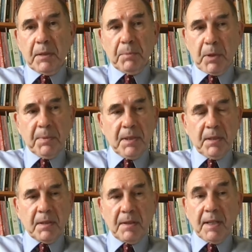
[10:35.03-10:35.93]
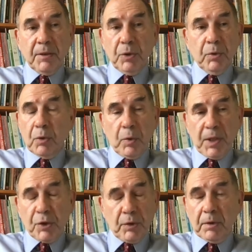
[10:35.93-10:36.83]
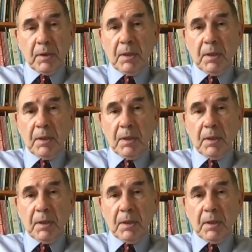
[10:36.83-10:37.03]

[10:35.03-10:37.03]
properties, they do question